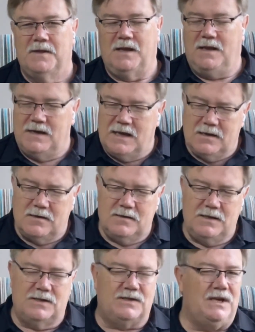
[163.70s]
And now
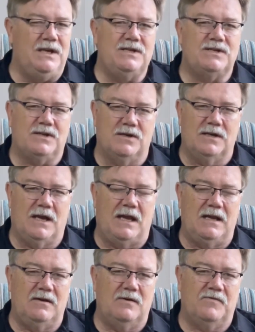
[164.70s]
it's Easter,
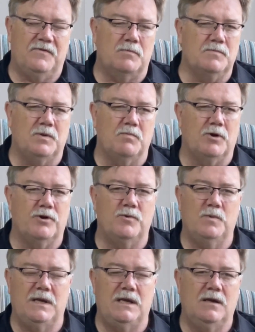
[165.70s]
and from tomorrow
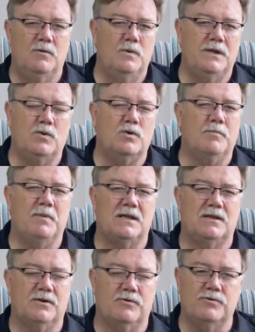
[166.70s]
we, we talk
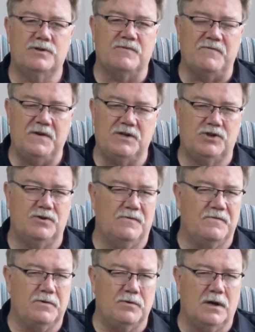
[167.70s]
about the crucifixion
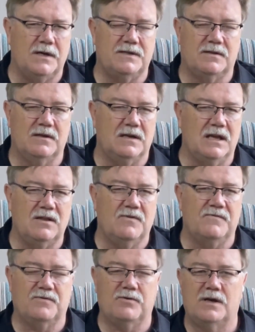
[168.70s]
of Christ, the death
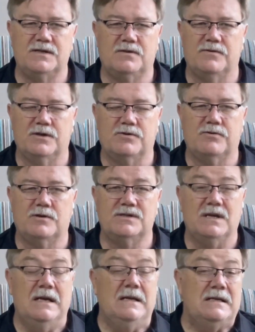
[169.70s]
of Christ on the
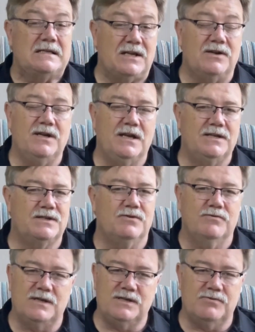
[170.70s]
cross. Sunday is
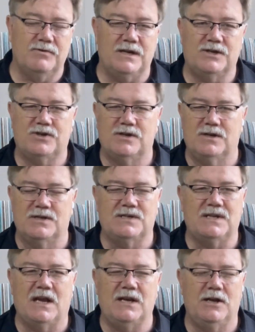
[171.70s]
the resurrection and
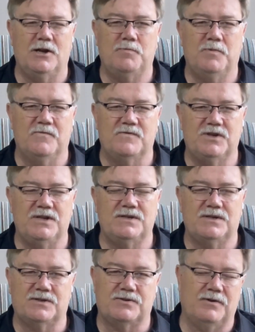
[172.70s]
standing up of
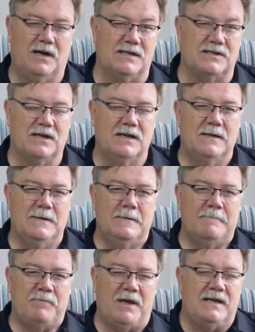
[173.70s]
Jesus Christ.
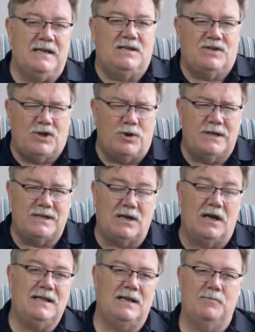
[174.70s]
And I get so
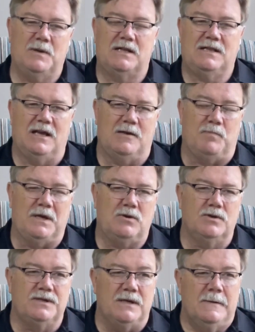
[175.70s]
excited about that
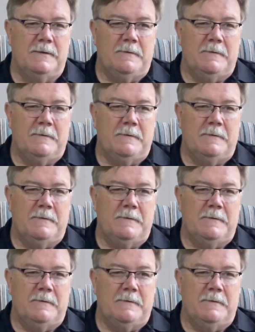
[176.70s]
because